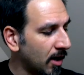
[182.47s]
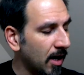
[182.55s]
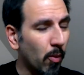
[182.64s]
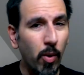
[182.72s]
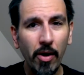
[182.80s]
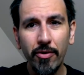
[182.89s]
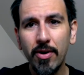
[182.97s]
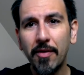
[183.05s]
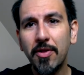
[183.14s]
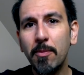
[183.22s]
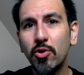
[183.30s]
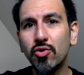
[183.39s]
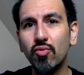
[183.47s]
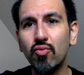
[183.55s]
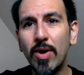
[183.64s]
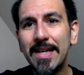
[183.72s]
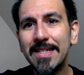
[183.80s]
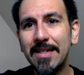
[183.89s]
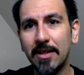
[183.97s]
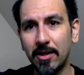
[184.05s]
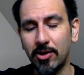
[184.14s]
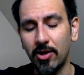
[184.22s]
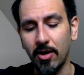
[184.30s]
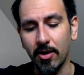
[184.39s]
While they're not the most resonant
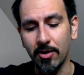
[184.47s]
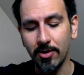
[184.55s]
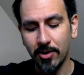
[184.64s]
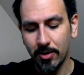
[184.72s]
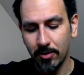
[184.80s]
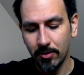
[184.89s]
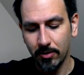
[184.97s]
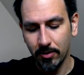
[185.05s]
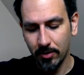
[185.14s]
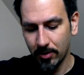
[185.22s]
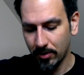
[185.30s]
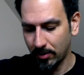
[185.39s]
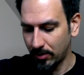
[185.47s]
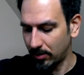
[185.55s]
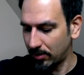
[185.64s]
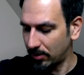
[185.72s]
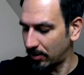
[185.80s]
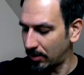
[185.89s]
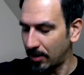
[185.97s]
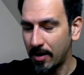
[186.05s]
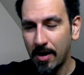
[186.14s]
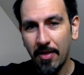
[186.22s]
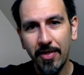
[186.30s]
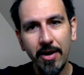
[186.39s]
guitars,
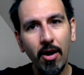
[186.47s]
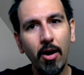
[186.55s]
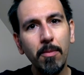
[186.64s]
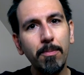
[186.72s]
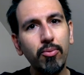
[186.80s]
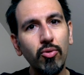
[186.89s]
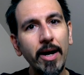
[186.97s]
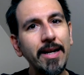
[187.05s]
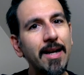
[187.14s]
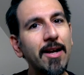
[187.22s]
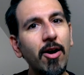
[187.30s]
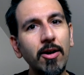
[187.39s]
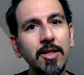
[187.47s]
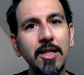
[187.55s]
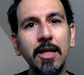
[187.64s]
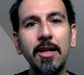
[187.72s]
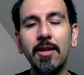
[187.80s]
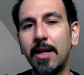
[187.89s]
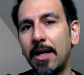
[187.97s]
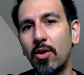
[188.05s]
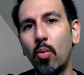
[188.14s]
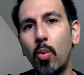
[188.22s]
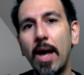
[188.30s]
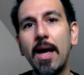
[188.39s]
they are bright and articulate in a
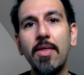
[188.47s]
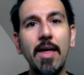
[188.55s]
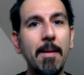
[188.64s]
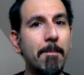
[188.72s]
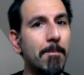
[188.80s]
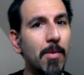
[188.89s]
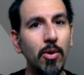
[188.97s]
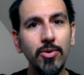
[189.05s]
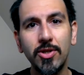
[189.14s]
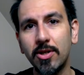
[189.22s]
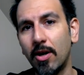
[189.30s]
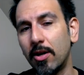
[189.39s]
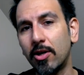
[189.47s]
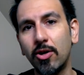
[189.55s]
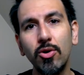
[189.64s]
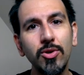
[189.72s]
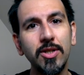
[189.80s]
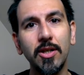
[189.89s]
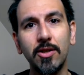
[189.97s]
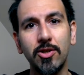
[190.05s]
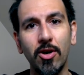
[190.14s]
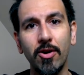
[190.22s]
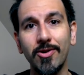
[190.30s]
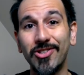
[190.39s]
way that most acoustic
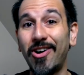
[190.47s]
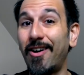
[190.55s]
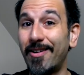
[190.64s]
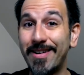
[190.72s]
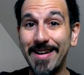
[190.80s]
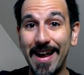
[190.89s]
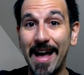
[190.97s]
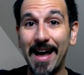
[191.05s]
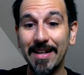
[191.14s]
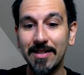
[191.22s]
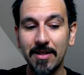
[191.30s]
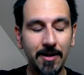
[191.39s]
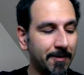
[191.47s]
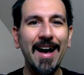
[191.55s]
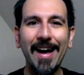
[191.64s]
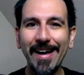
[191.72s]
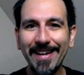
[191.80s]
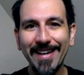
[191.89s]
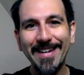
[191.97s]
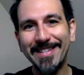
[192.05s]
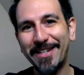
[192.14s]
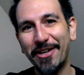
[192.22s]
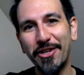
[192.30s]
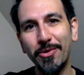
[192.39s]
guitars are not. I can't
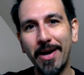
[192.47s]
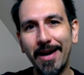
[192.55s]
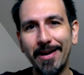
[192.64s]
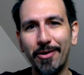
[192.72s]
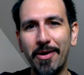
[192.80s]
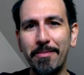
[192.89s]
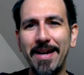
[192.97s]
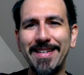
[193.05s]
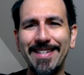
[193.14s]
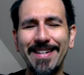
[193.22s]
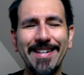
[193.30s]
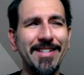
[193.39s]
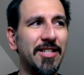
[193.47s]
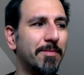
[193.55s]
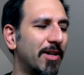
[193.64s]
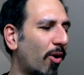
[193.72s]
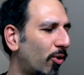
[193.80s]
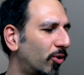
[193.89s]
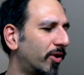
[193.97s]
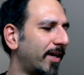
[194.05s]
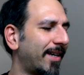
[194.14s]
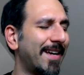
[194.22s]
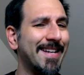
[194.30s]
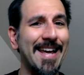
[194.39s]
tell you how amazing it is to be
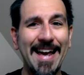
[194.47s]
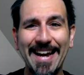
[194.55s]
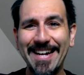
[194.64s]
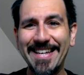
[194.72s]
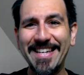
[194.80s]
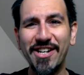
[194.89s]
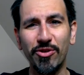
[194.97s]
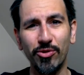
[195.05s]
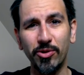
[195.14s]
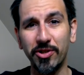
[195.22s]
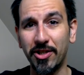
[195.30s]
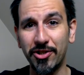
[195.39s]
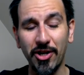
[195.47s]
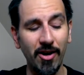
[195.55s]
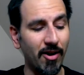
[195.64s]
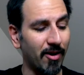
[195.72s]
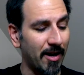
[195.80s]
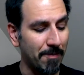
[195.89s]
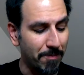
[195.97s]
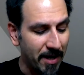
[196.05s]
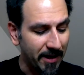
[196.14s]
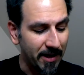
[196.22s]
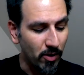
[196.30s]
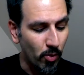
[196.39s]
holding an 80-year-old guitar and
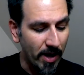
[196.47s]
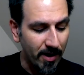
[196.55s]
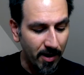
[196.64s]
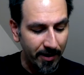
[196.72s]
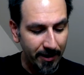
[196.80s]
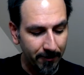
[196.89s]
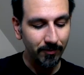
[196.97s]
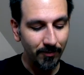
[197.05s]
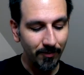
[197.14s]
picking away on it.